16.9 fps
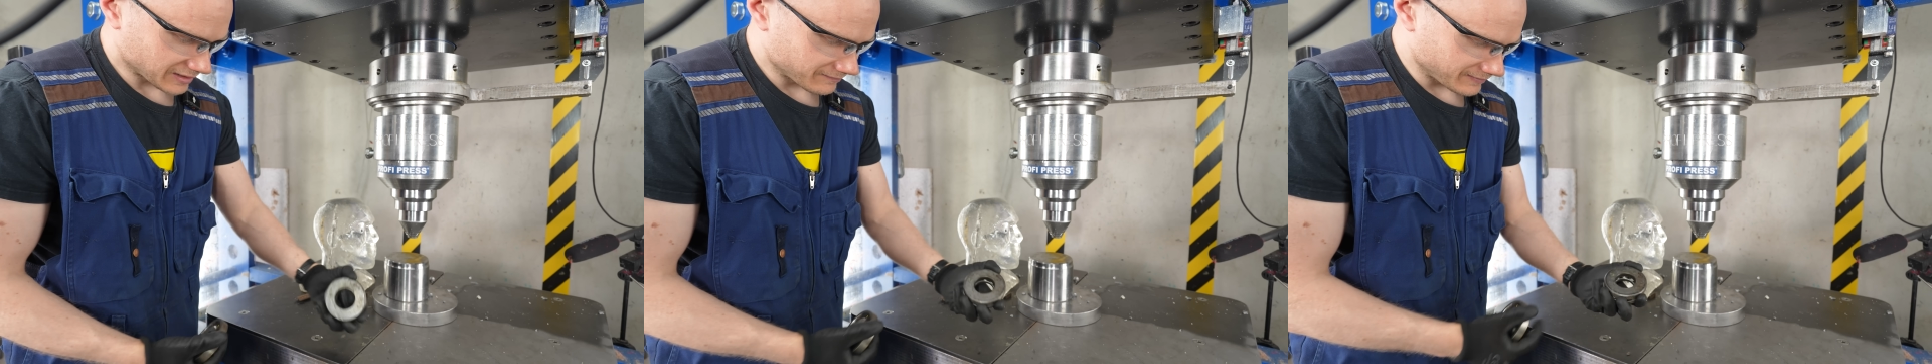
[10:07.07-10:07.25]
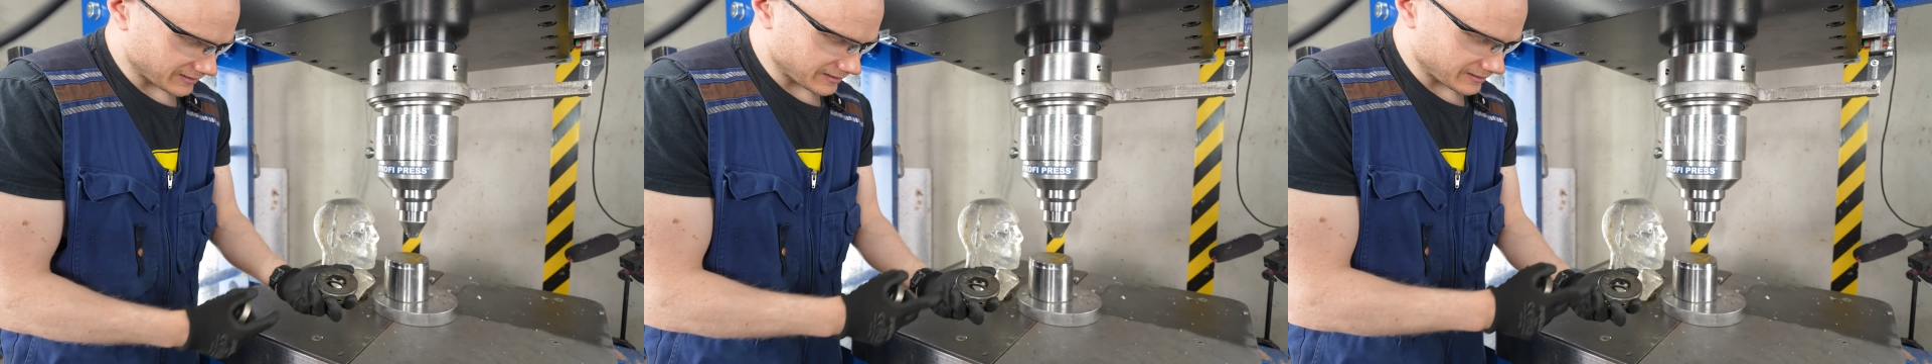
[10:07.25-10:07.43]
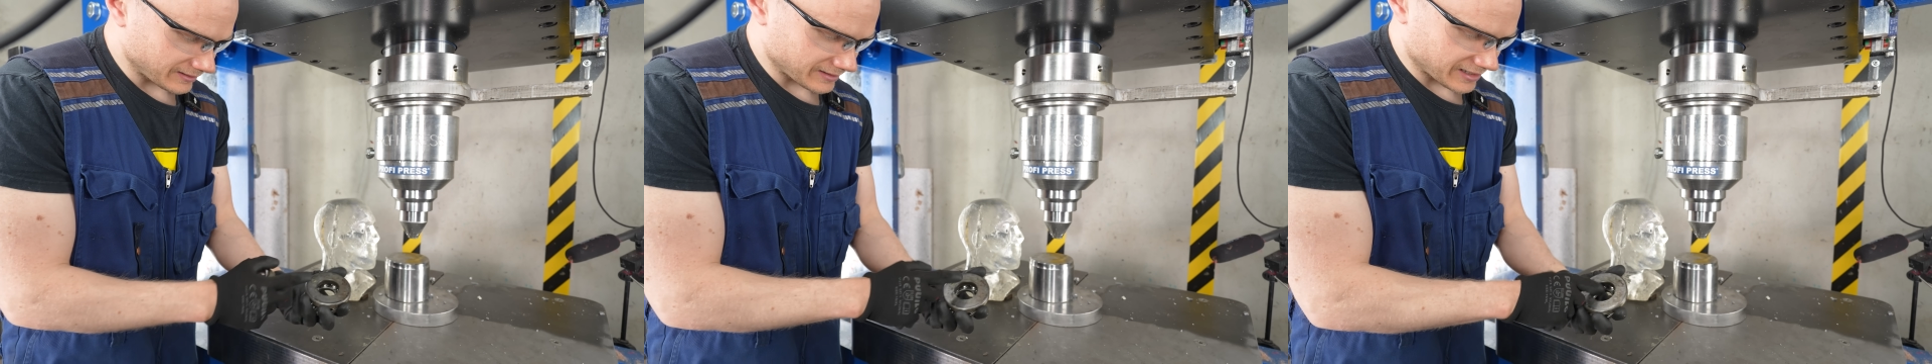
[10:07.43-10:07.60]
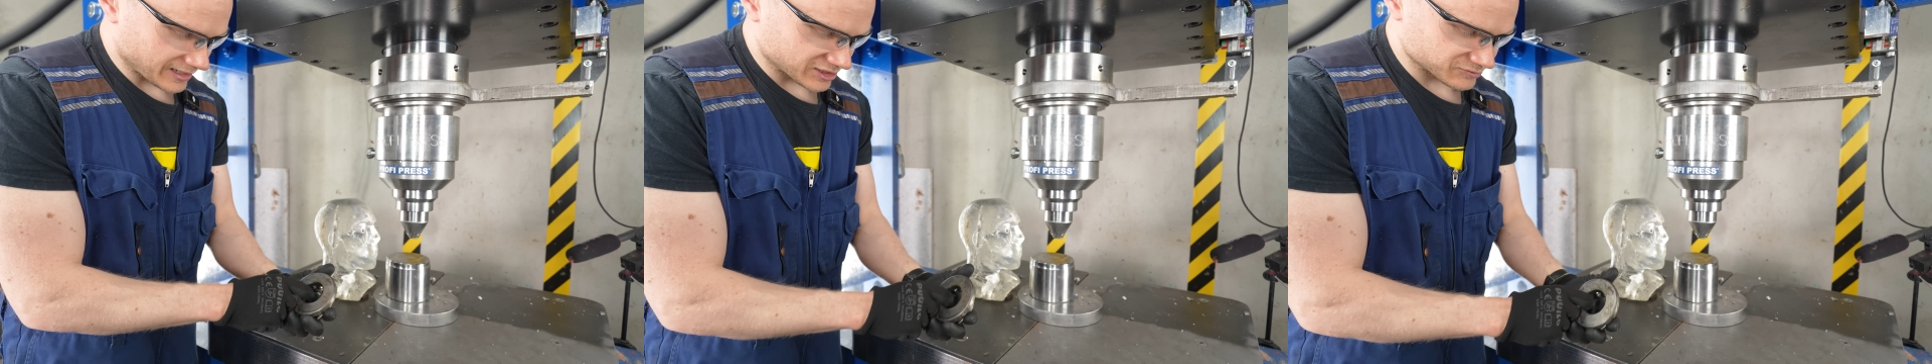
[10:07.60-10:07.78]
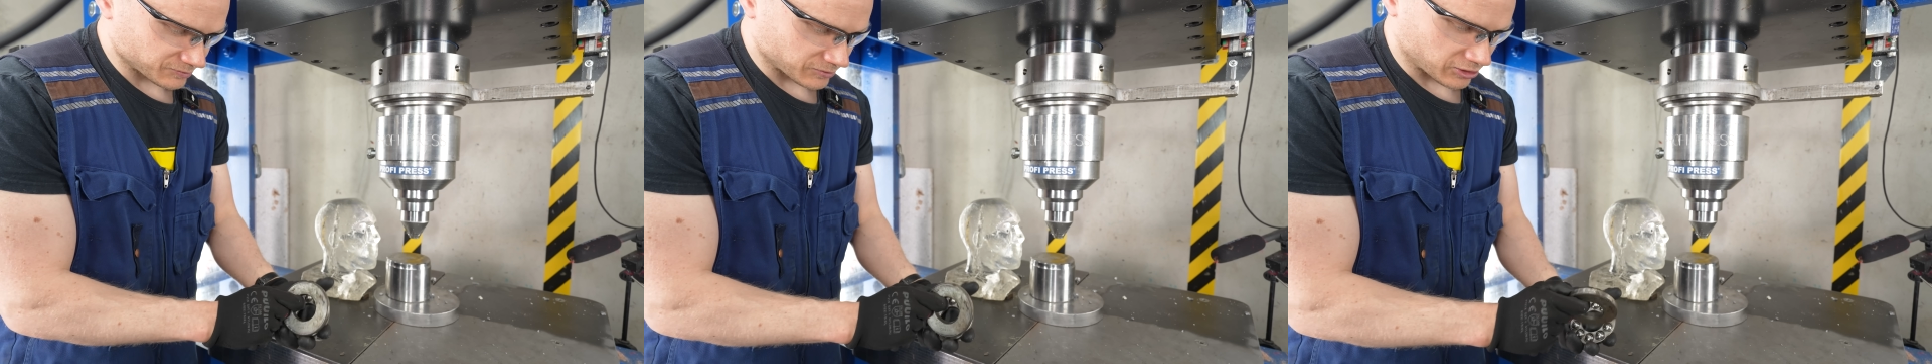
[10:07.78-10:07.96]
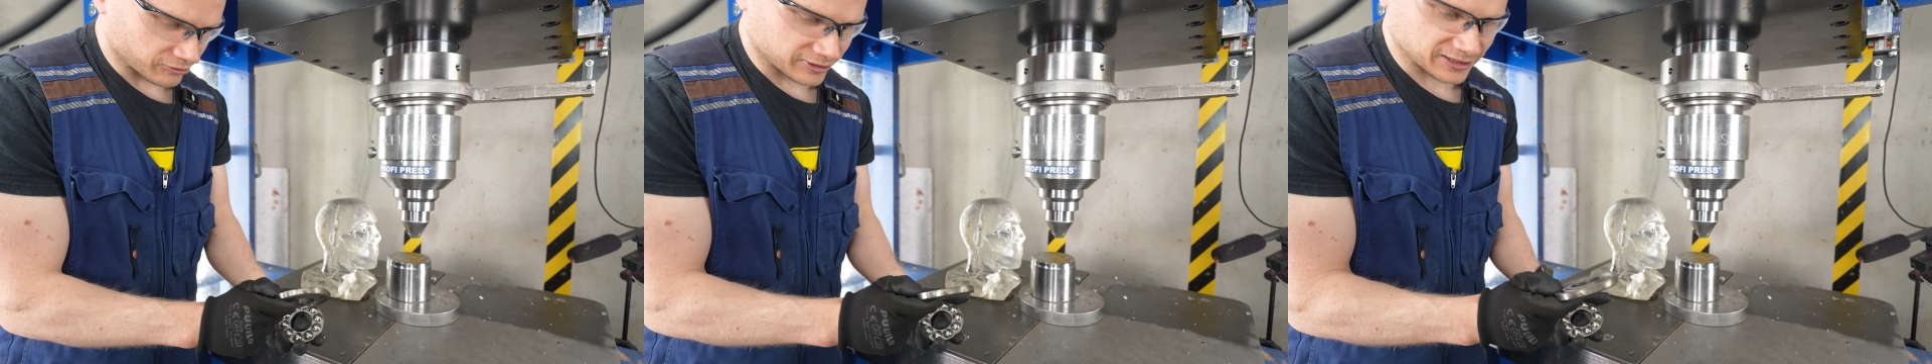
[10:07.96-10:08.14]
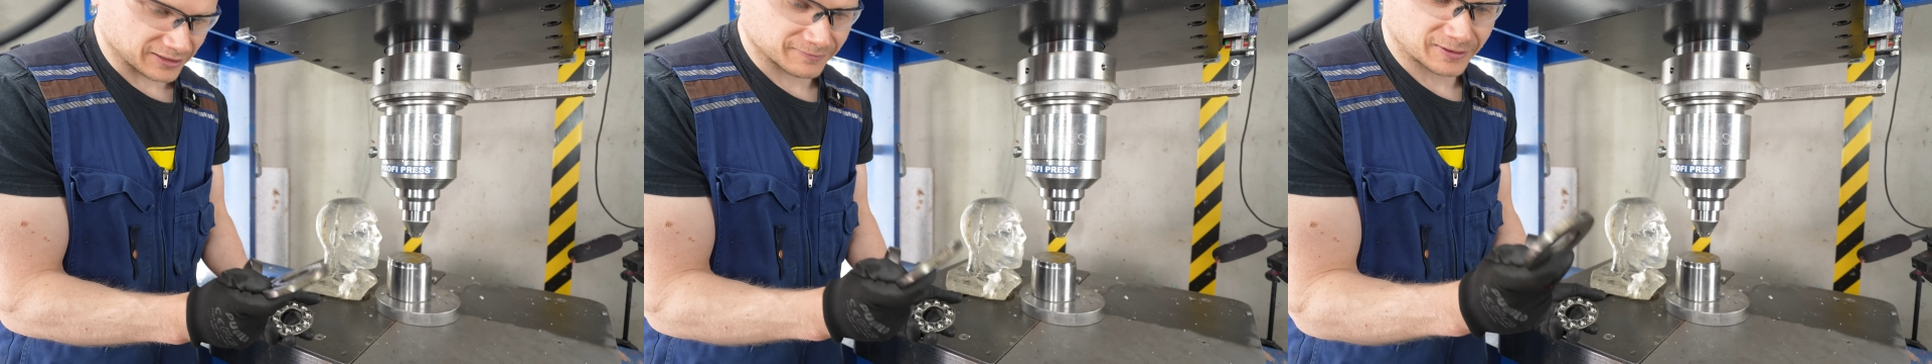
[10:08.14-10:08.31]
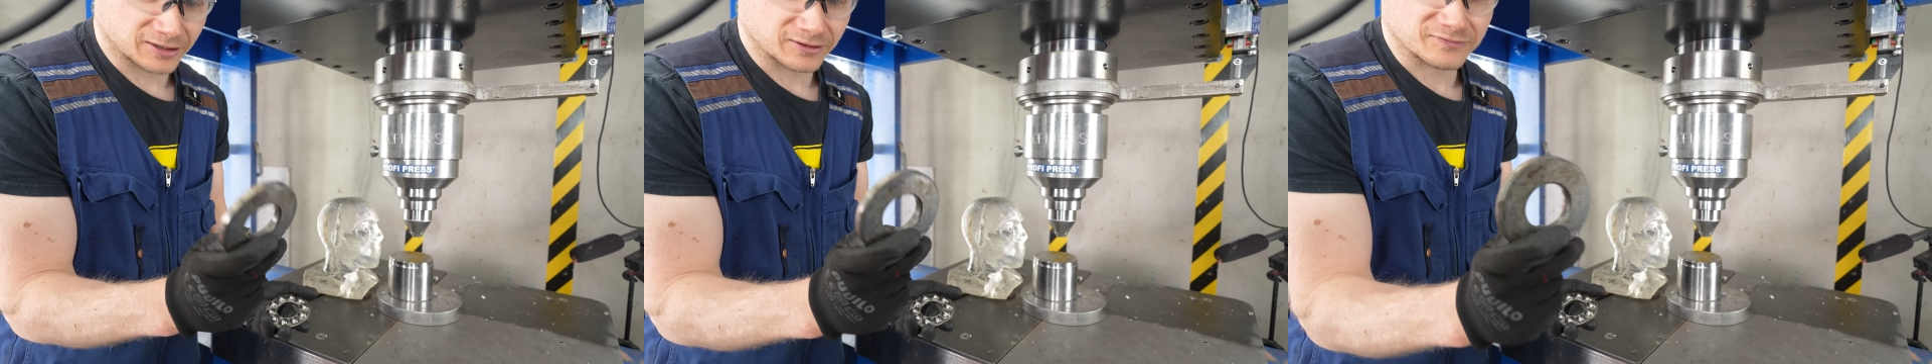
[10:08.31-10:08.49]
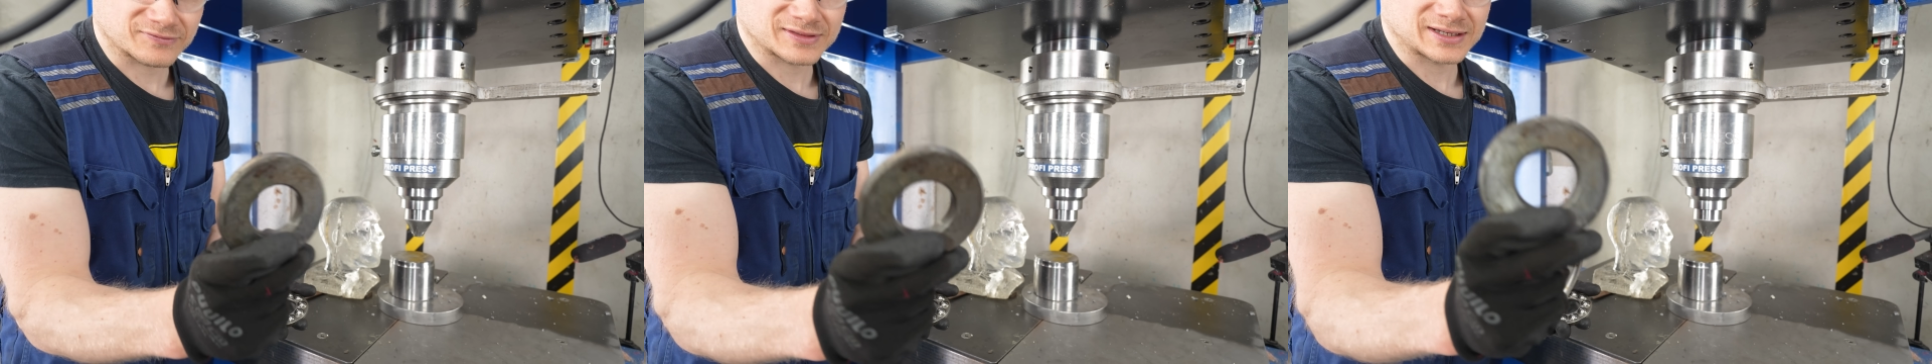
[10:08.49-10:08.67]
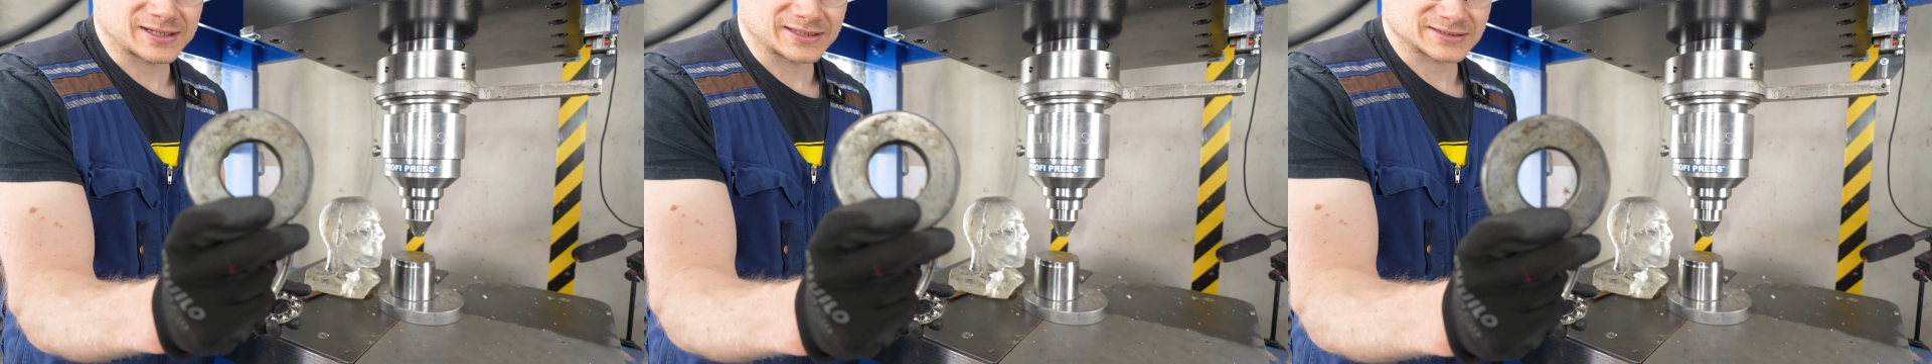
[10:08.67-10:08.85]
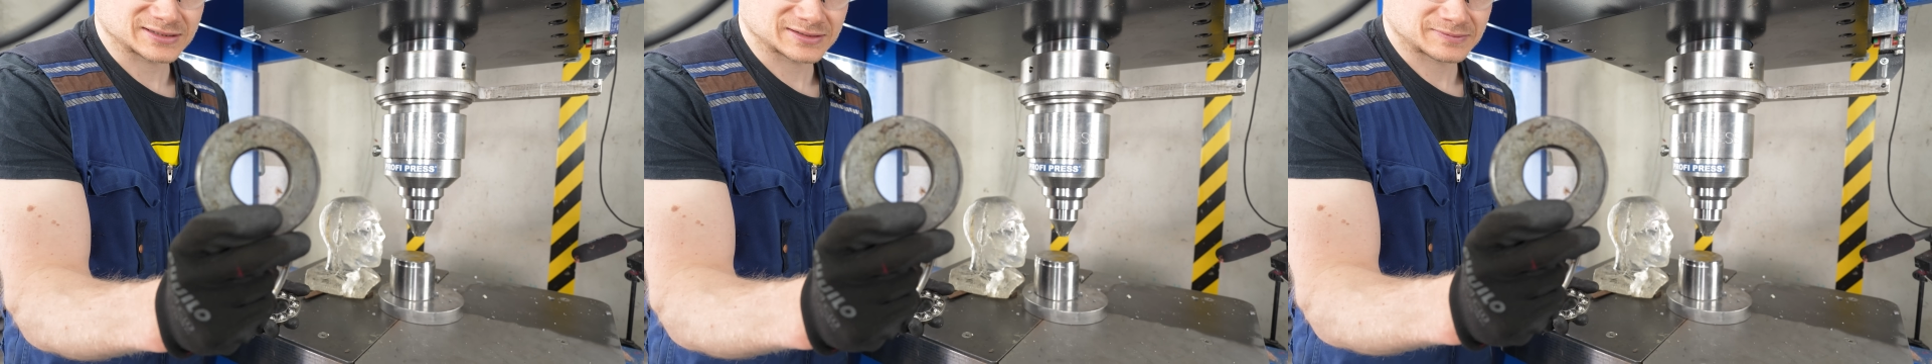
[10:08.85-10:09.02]
we exploded one of
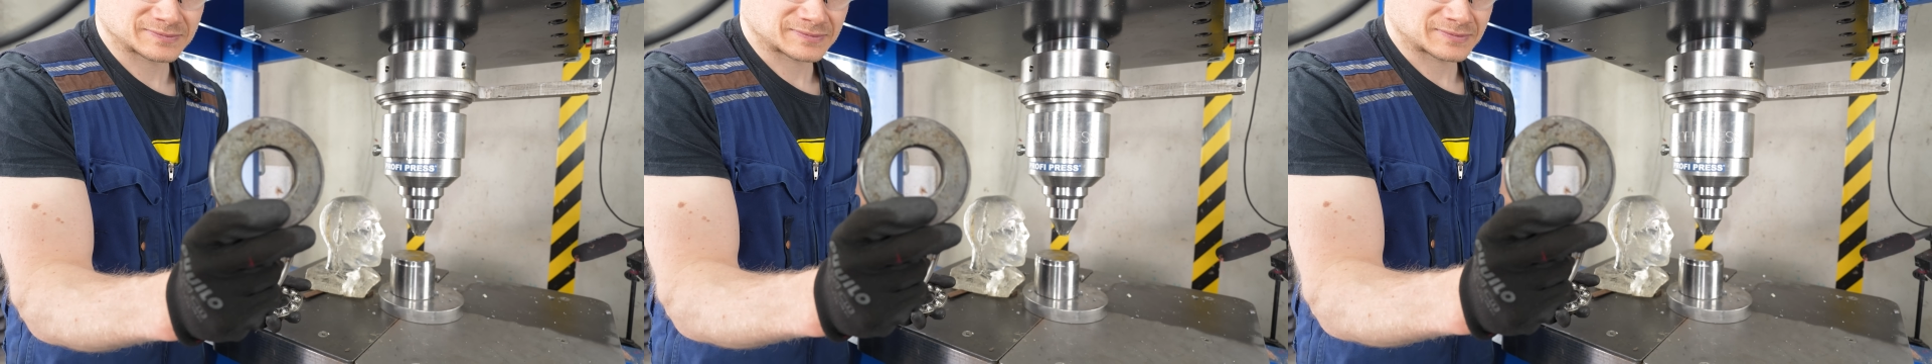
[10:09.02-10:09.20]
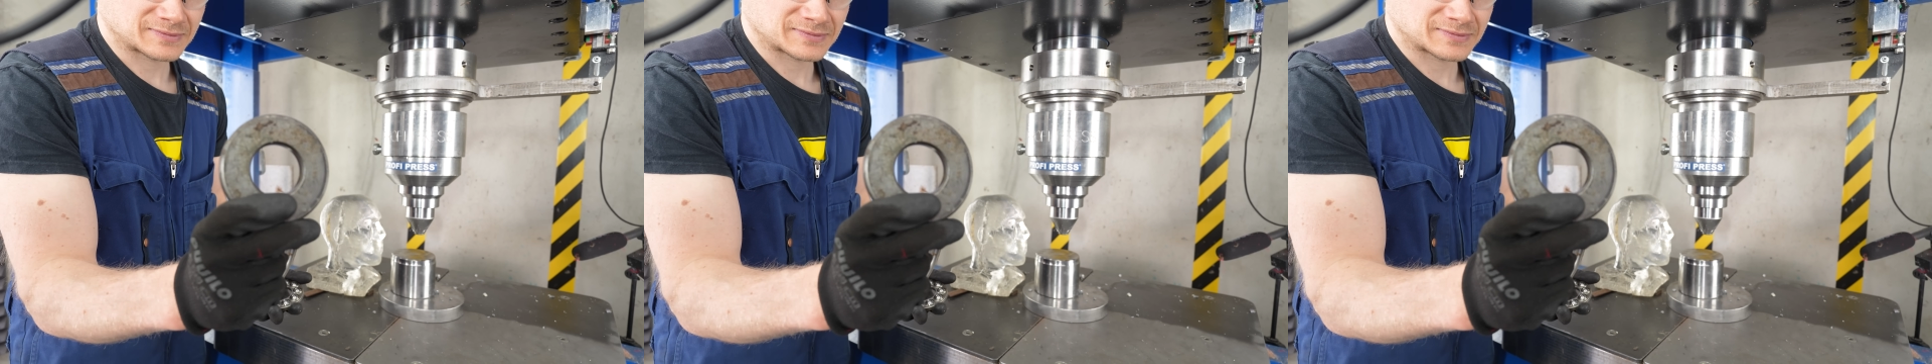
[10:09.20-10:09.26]
these.